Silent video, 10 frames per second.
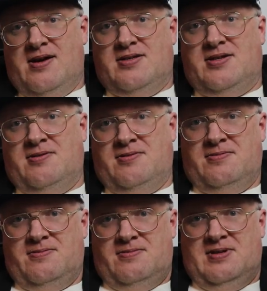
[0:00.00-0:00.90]

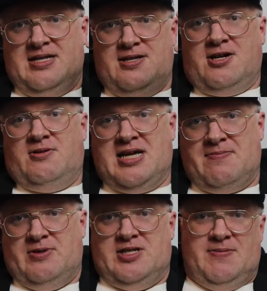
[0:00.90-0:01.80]
So let's look at what's
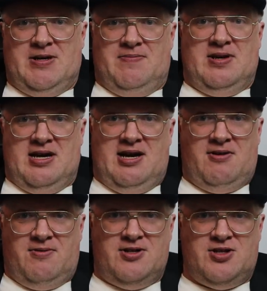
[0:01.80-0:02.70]
happened with the
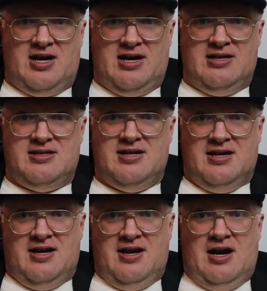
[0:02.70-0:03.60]
WNBA, which has
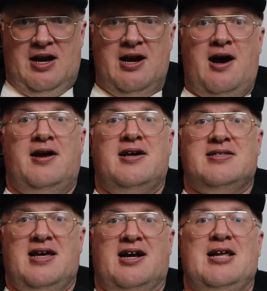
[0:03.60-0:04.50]
not
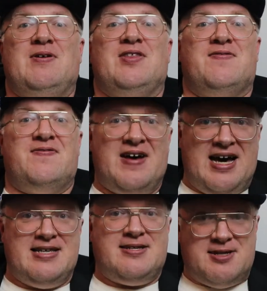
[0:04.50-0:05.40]
exactly been the
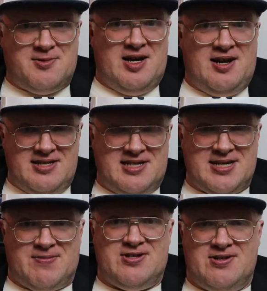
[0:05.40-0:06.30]
fastest in realizing
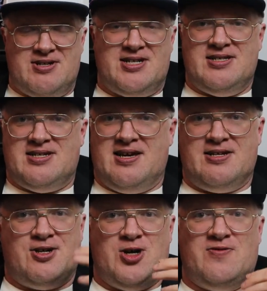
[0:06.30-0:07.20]
its opportunities. I think
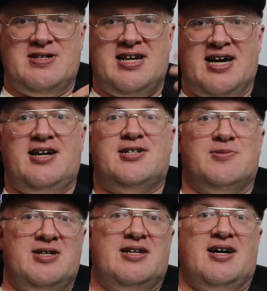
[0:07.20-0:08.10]
it took it over a decade to
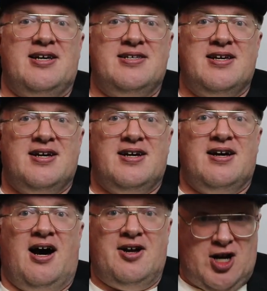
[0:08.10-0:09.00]
realize,
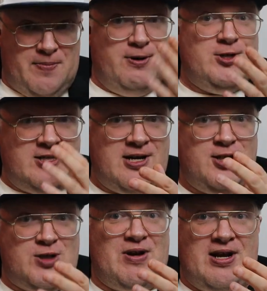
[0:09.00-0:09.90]
on the commercial
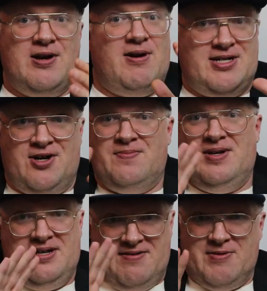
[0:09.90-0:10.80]
side, just to be clear, I don't
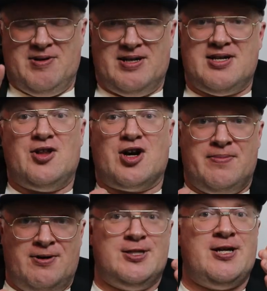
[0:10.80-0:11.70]
mean everywhere else, on the
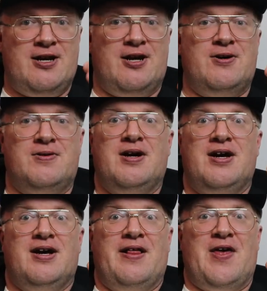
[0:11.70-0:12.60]
commercial side alone,
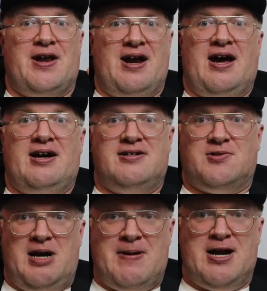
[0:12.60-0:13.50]
that it
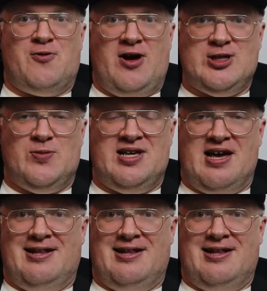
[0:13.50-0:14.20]
had great penetration with the